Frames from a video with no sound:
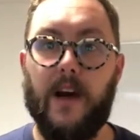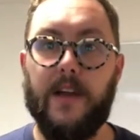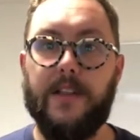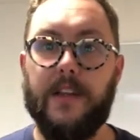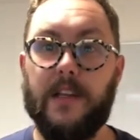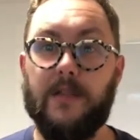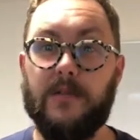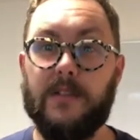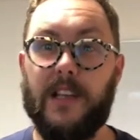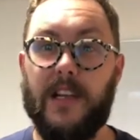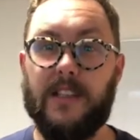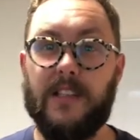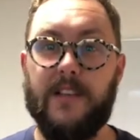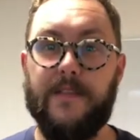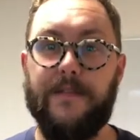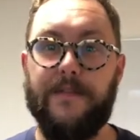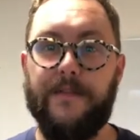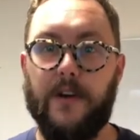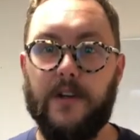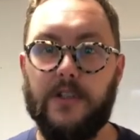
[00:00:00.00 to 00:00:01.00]
I think it was actually
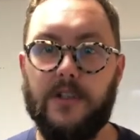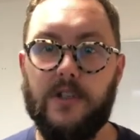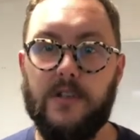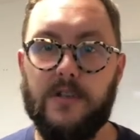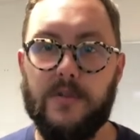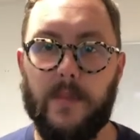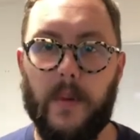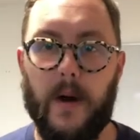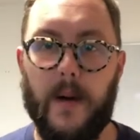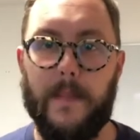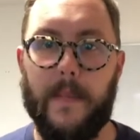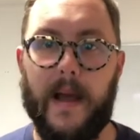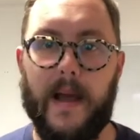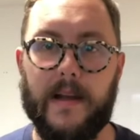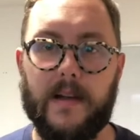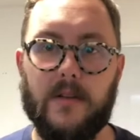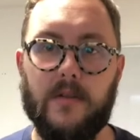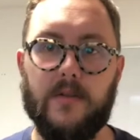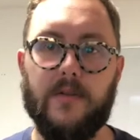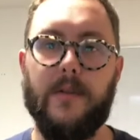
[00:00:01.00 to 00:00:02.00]
first used by a
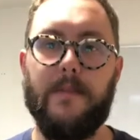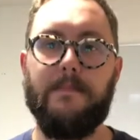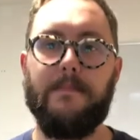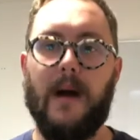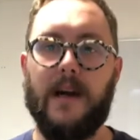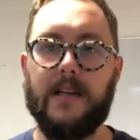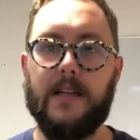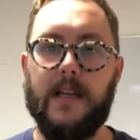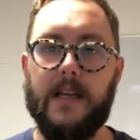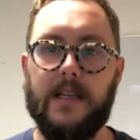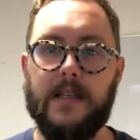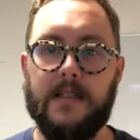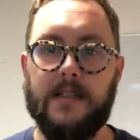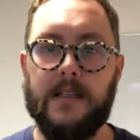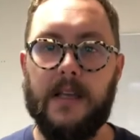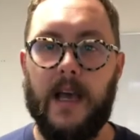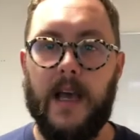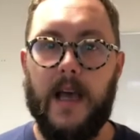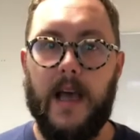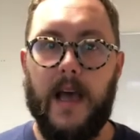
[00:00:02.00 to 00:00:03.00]
band called the
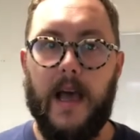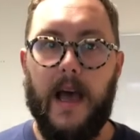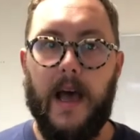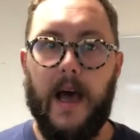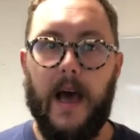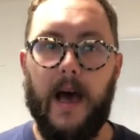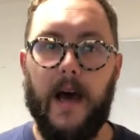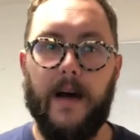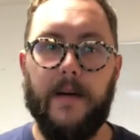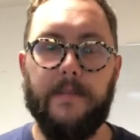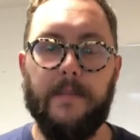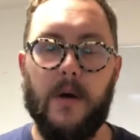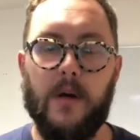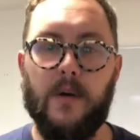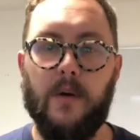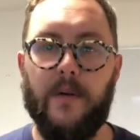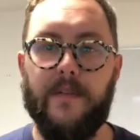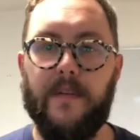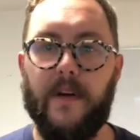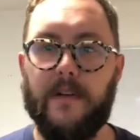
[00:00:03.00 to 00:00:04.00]
Monkees, who
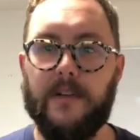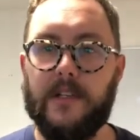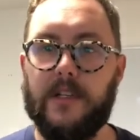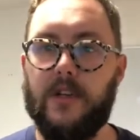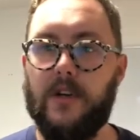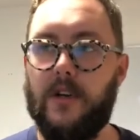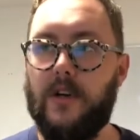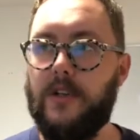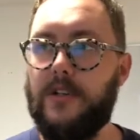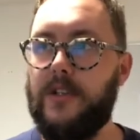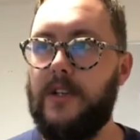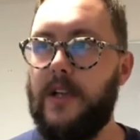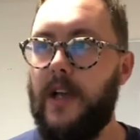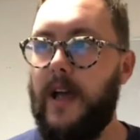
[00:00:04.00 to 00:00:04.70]
are very good.